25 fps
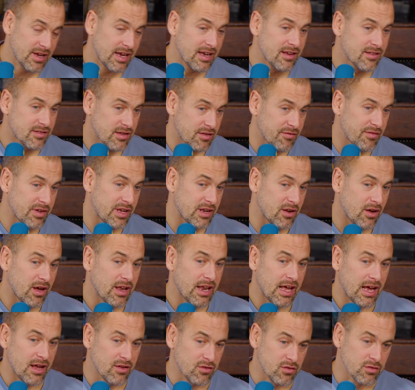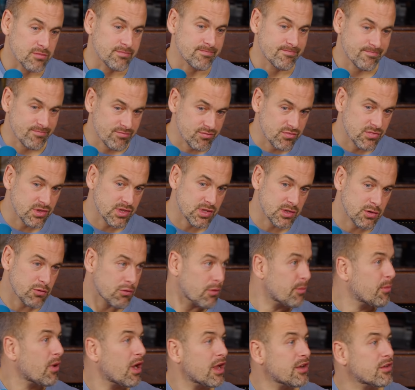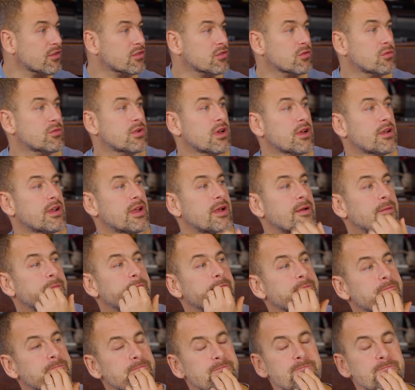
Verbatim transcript: takes something like that to to remind us all, don't it? Mm-hmm.